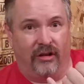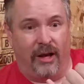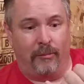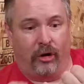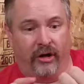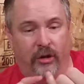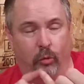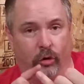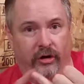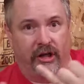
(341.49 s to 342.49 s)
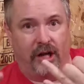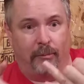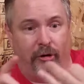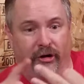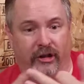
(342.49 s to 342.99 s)
I'm already worried.
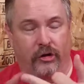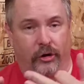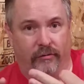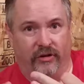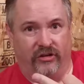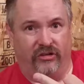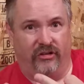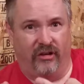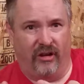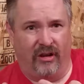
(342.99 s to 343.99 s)
I'm already nervous.